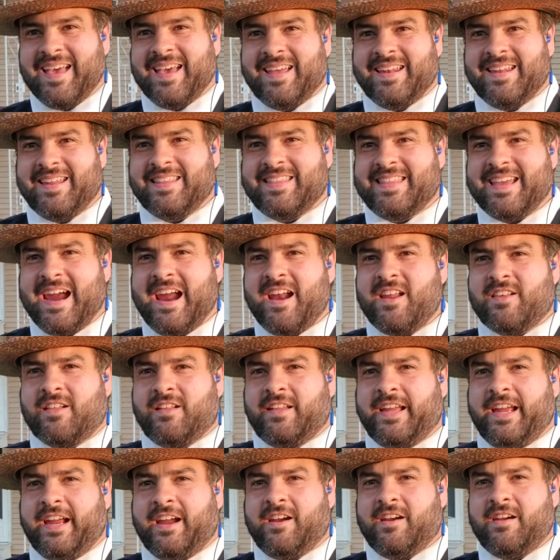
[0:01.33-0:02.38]
Nathaniel
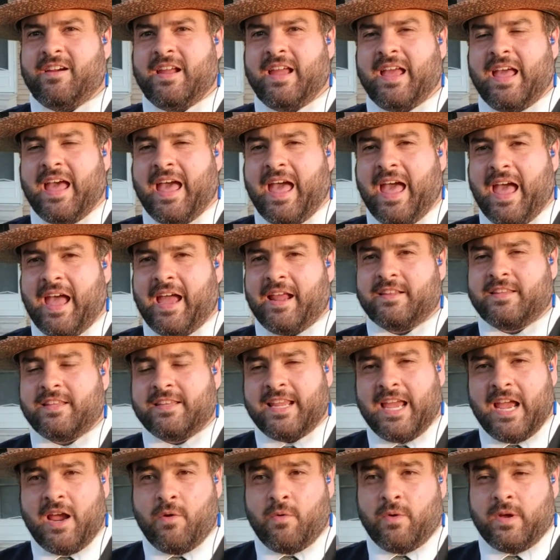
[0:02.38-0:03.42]
here, and
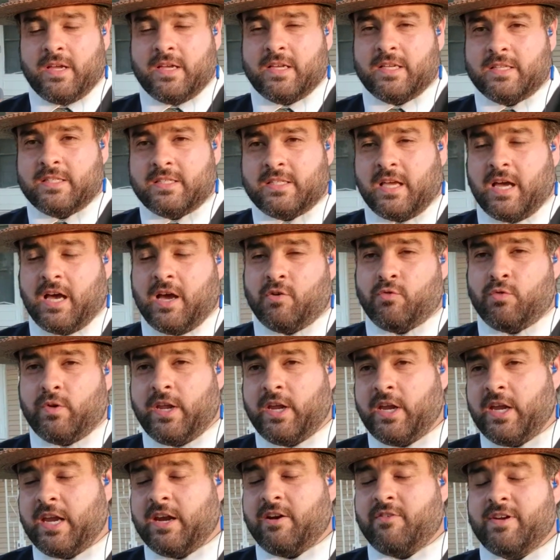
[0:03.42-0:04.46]
today is a
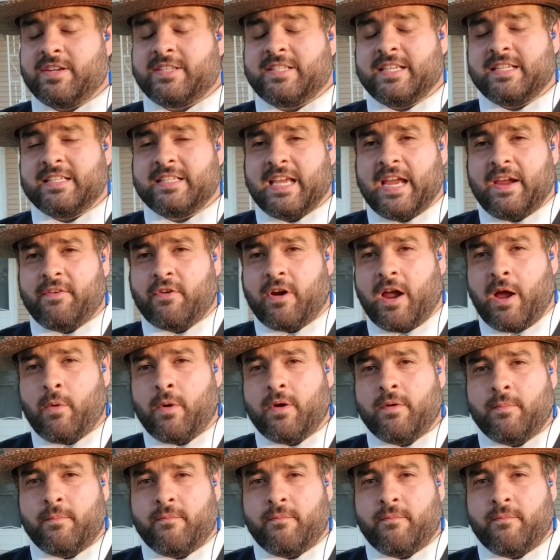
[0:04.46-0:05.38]
really interesting day for Iowa.